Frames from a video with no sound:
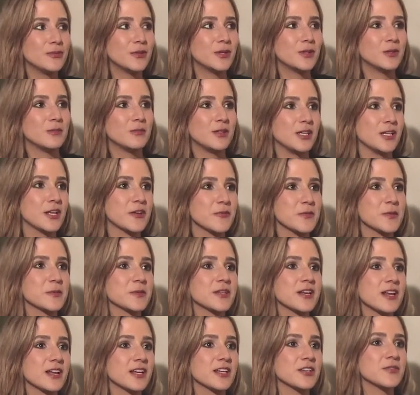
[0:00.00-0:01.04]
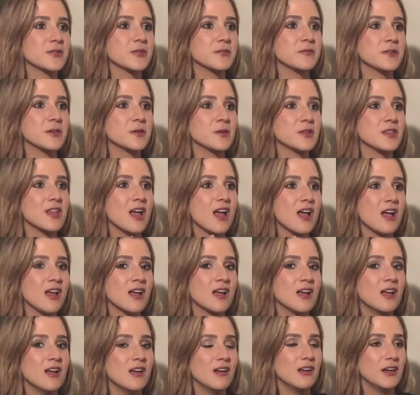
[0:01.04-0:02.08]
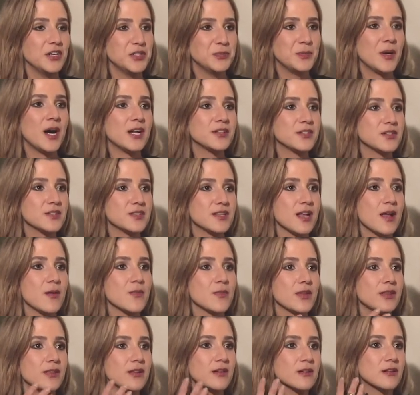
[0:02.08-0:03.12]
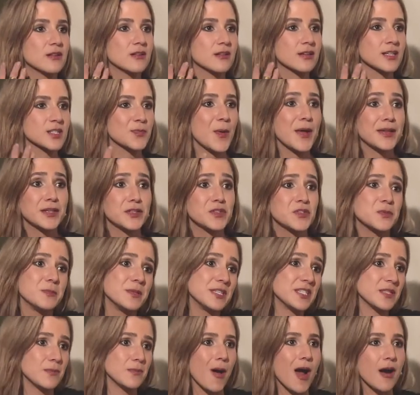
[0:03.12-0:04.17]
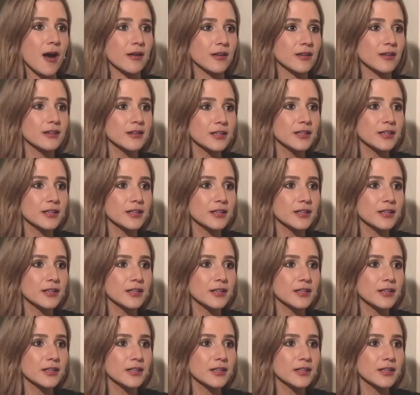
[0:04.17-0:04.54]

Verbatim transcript: from a lot of people that I interview that it bothers them that they're expected to be smart,